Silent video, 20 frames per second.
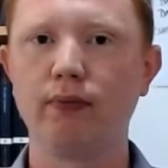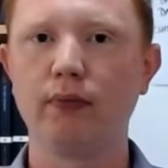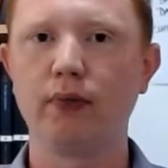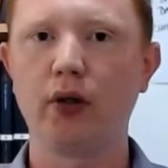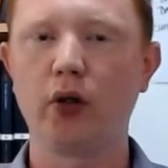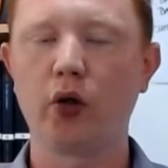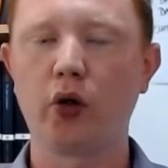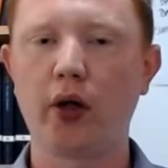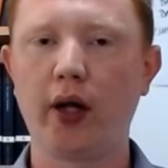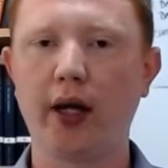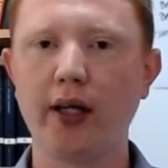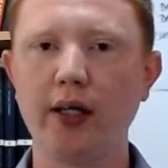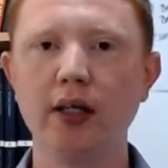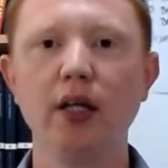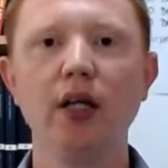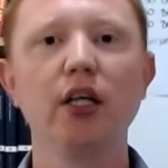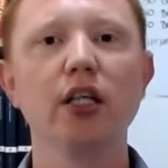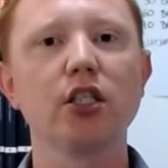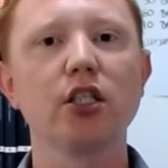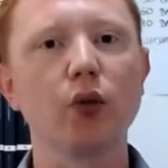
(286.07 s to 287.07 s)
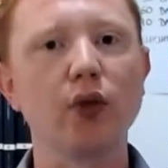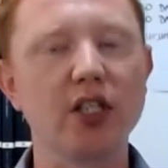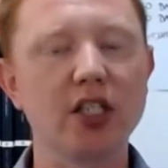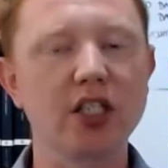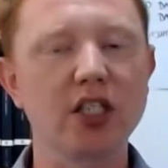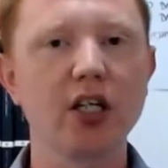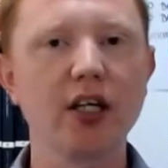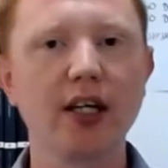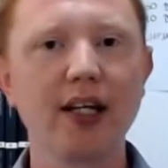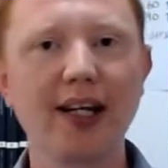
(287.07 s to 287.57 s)
Okay, so it's
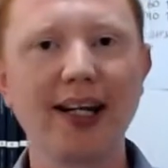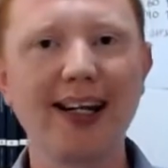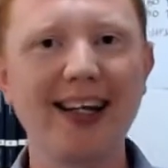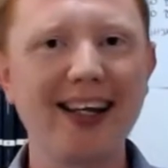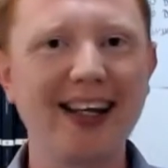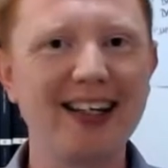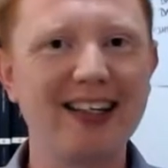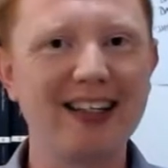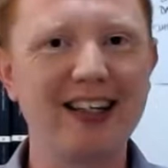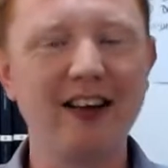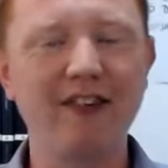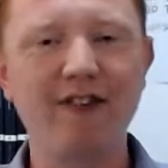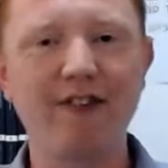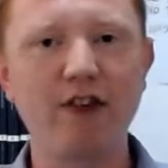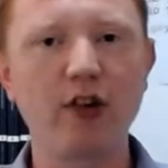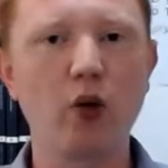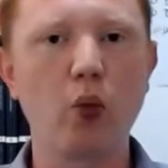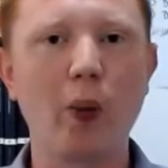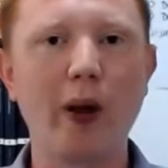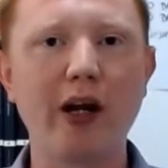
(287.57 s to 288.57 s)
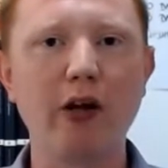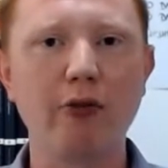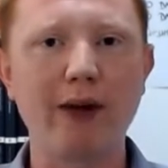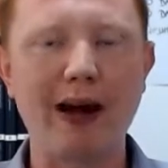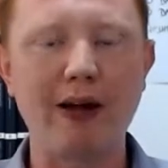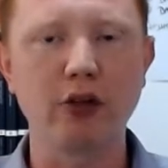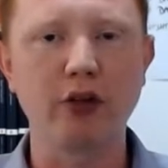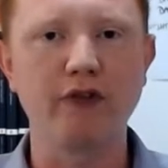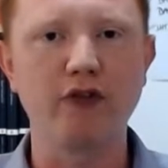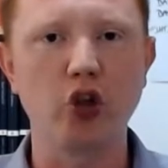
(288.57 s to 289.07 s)
certainly a different way
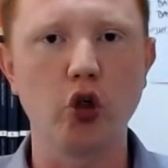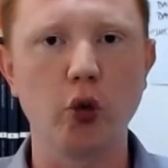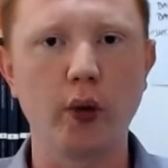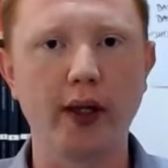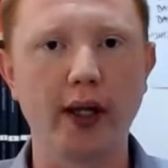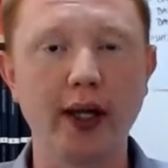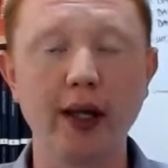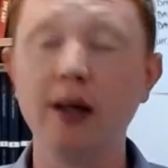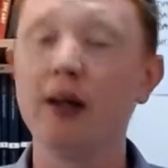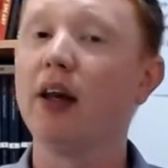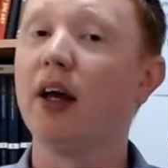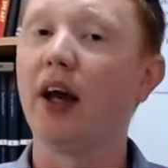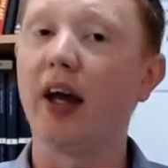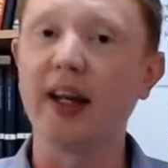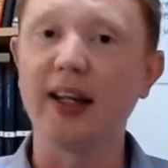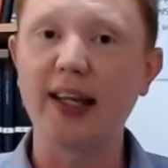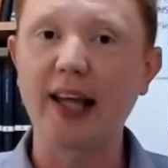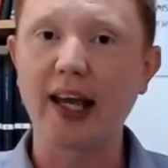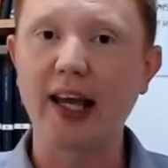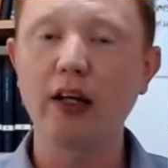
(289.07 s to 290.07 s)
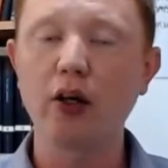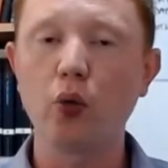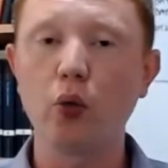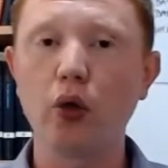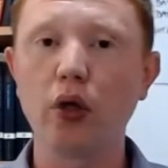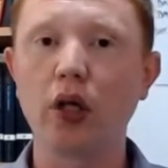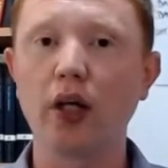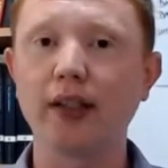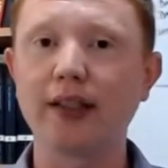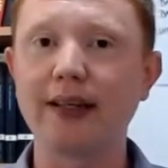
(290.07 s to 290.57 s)
round of doing it. And again, I would
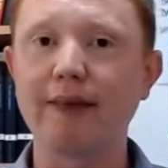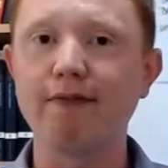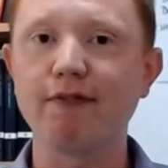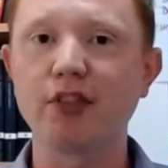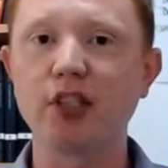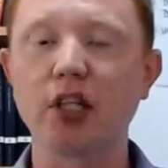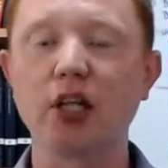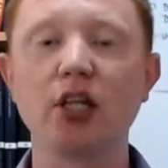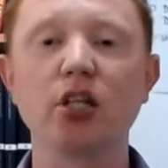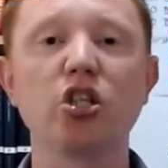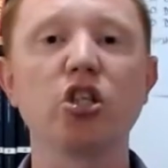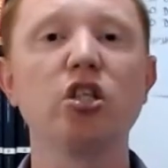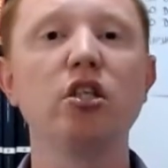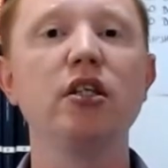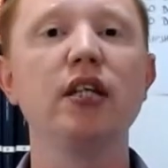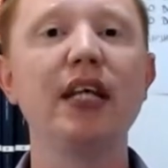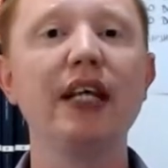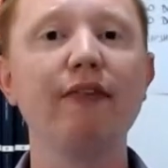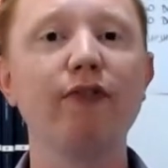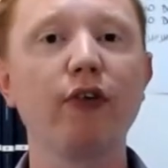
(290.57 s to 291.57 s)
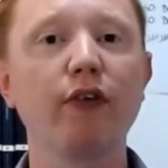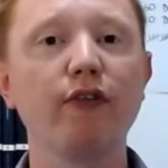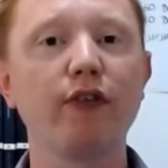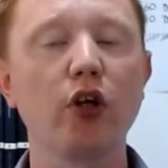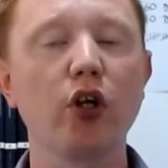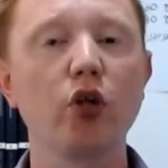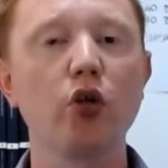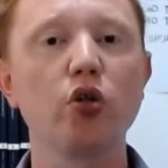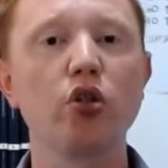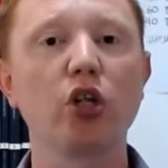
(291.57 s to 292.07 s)
like to emphasize neither of
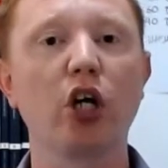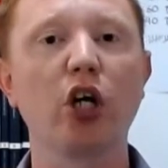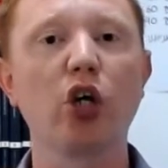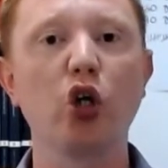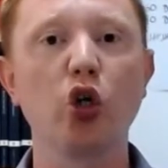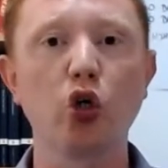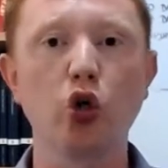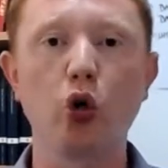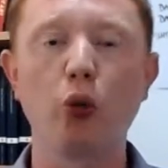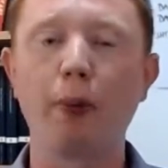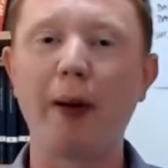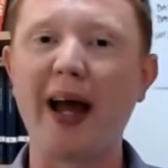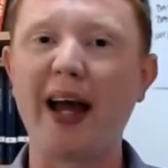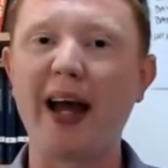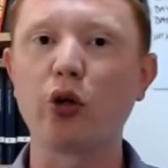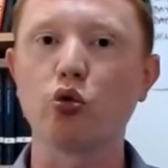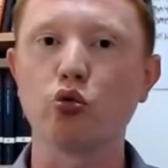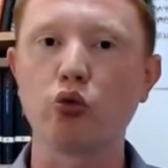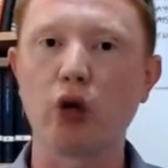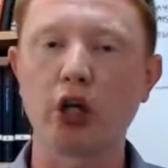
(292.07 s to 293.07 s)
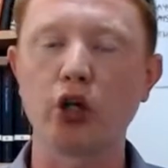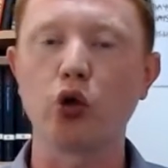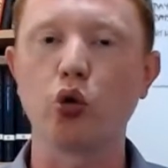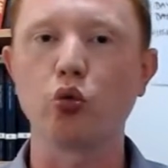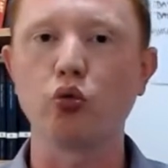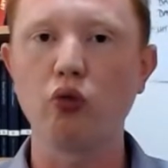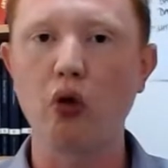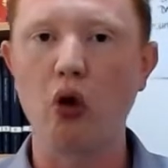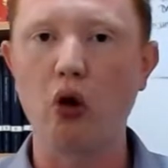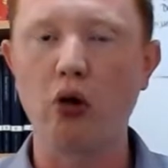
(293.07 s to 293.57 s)
those are good or bad or right or
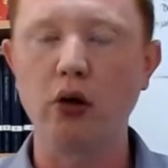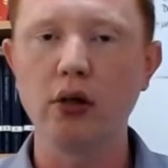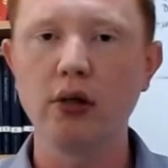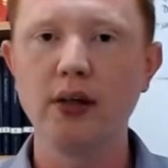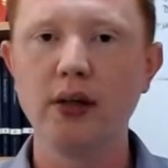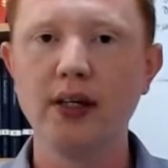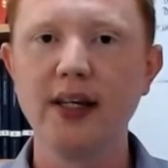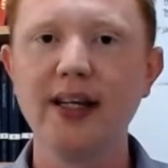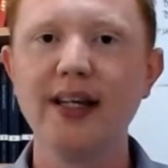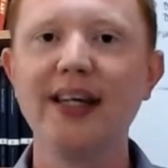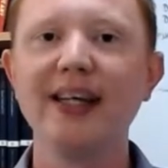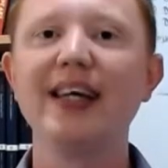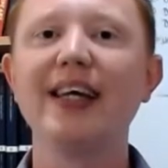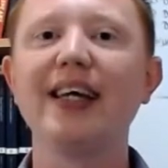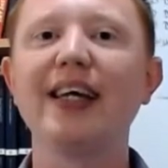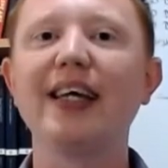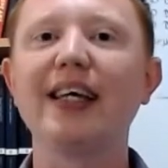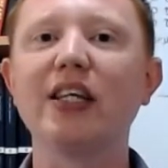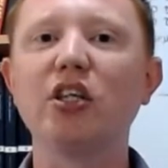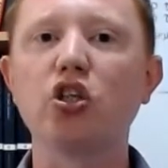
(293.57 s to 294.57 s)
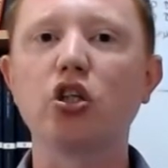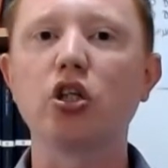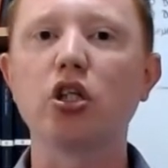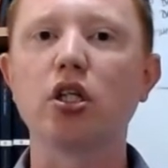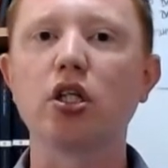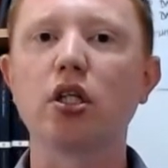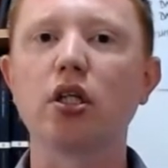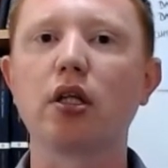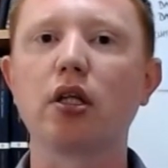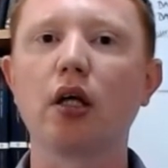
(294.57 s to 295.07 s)
wrong. It's
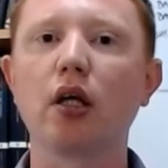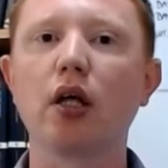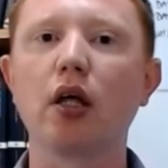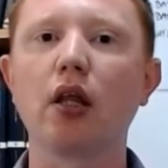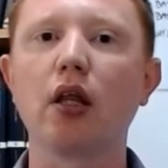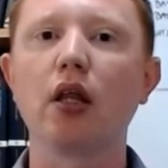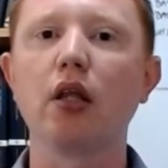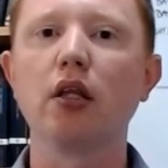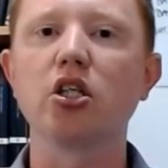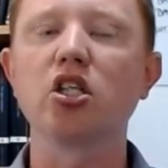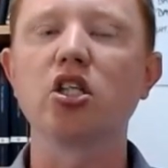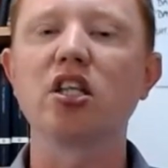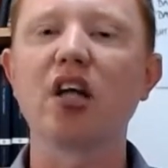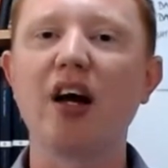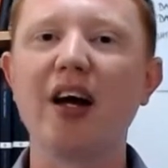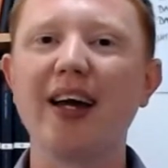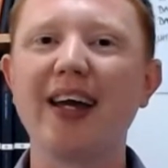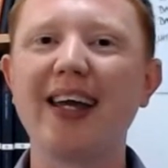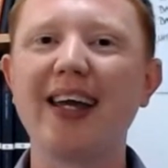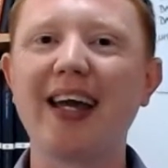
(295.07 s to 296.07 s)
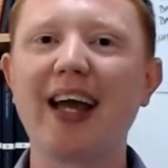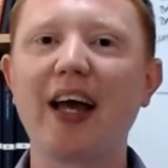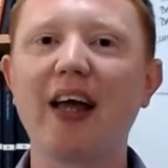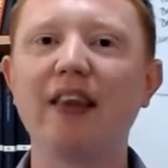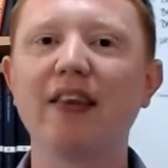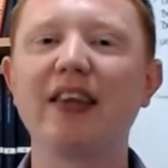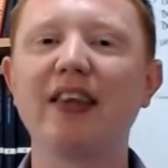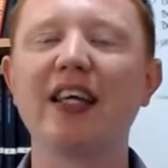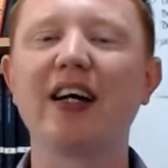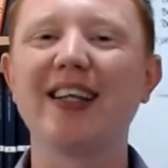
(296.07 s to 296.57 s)
just that starting at
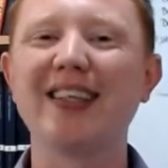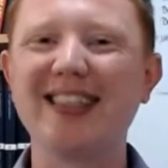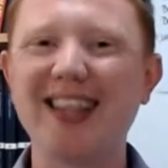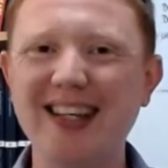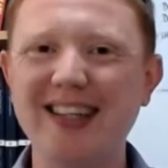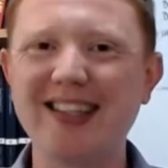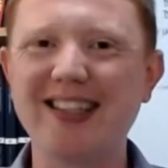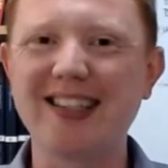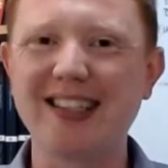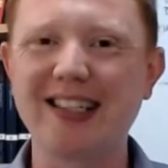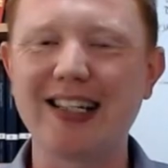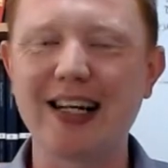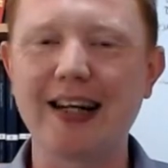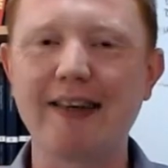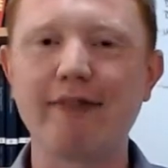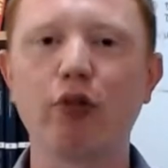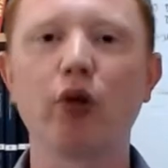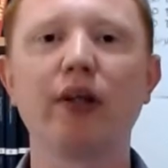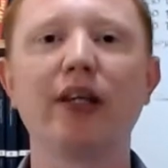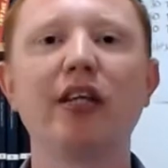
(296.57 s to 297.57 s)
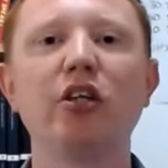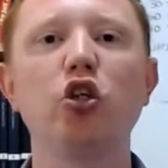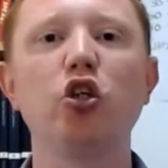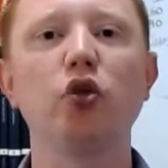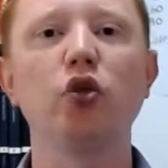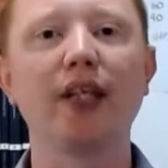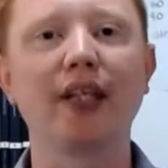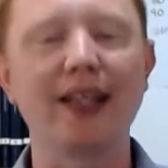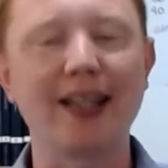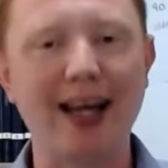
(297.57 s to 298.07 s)
the identity level and then
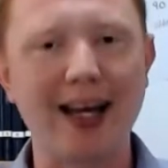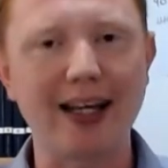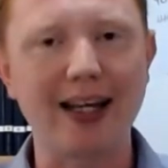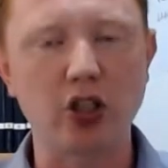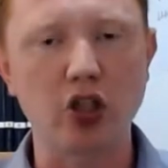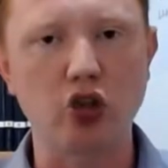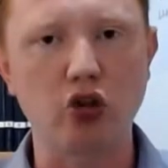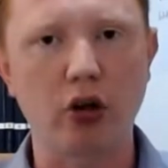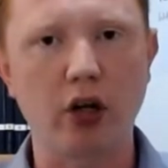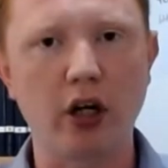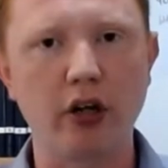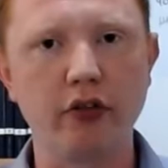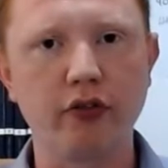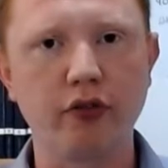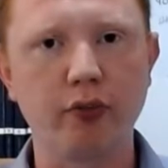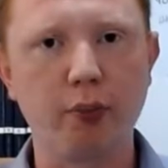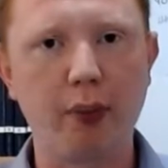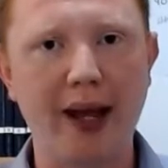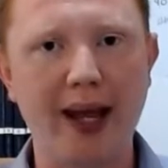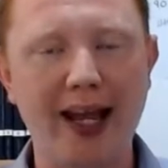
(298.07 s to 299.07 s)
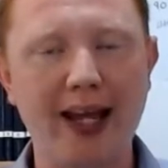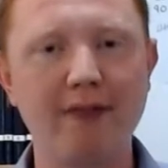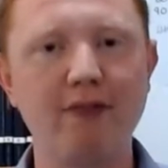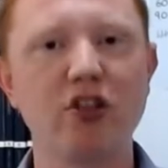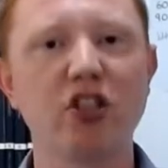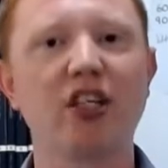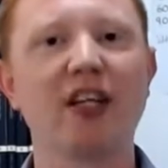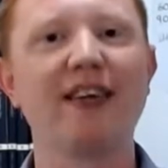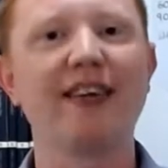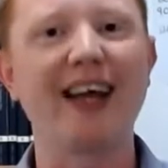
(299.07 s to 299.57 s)
using that to drive behaviors
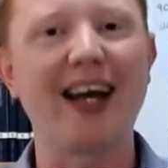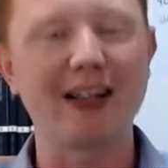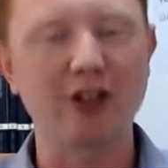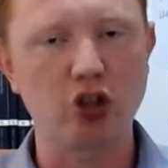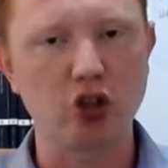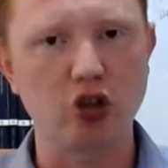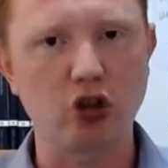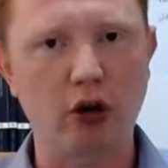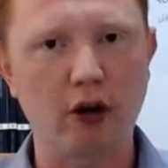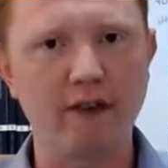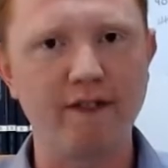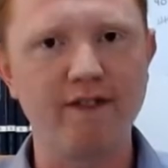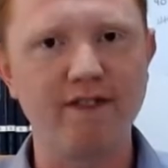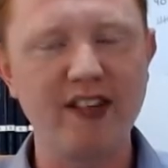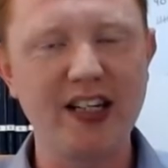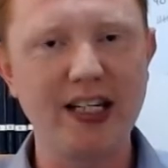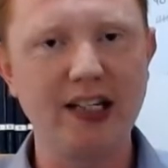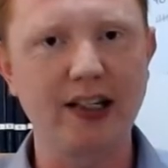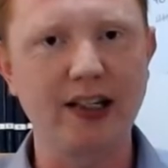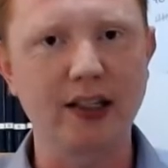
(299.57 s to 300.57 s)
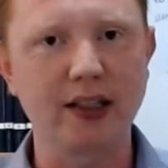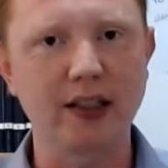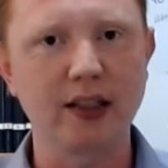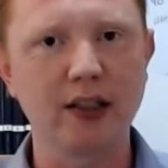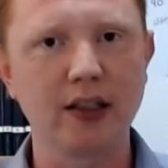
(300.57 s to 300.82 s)
and that to drive feelings